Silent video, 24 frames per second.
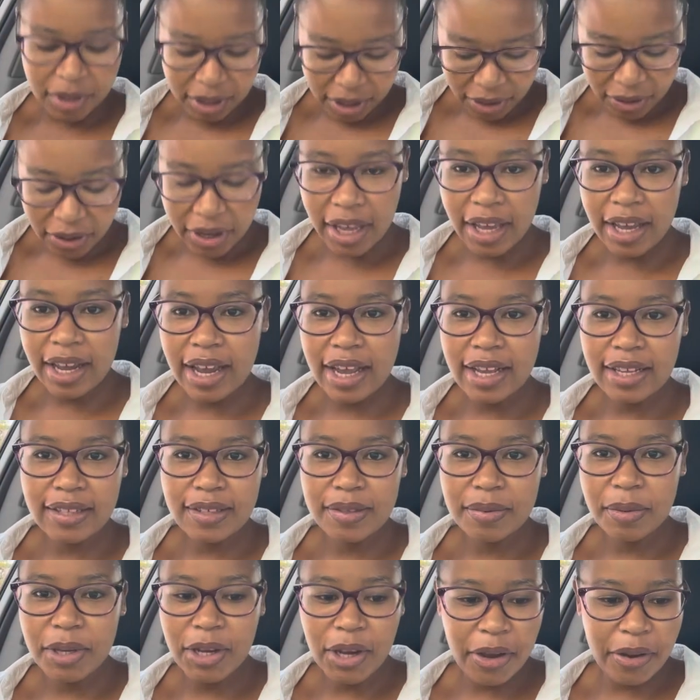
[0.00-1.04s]
Okay,
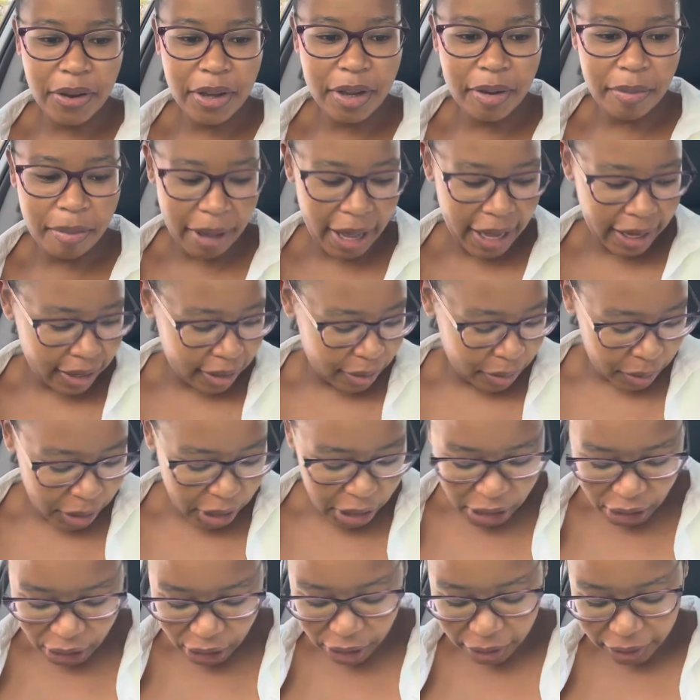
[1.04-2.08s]
guys, we're going back. We're
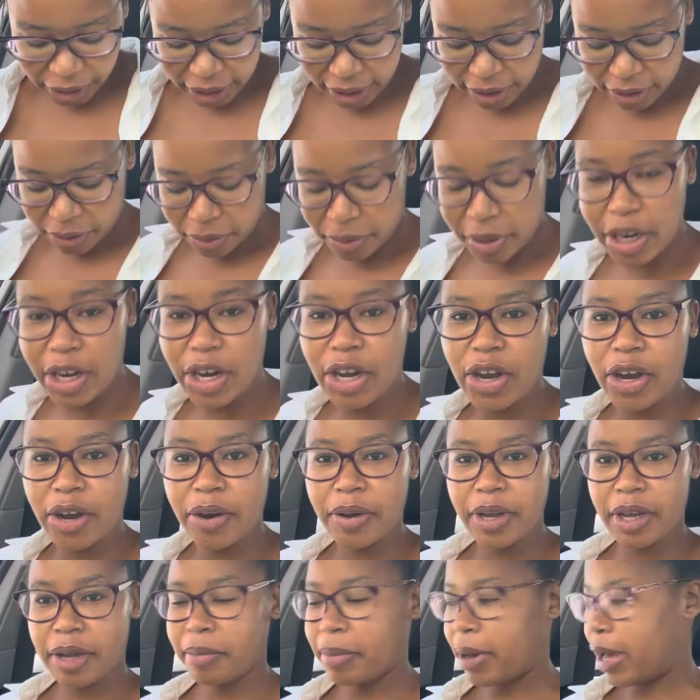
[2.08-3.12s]

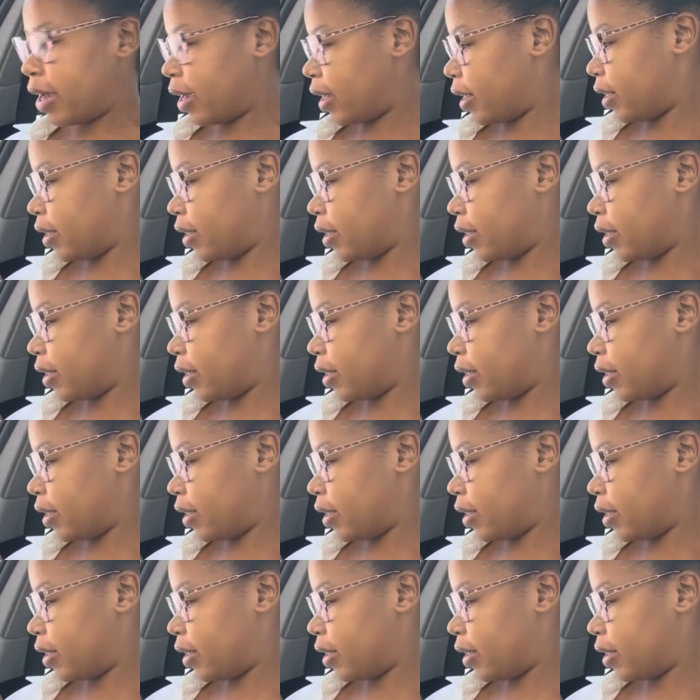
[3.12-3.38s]
going back.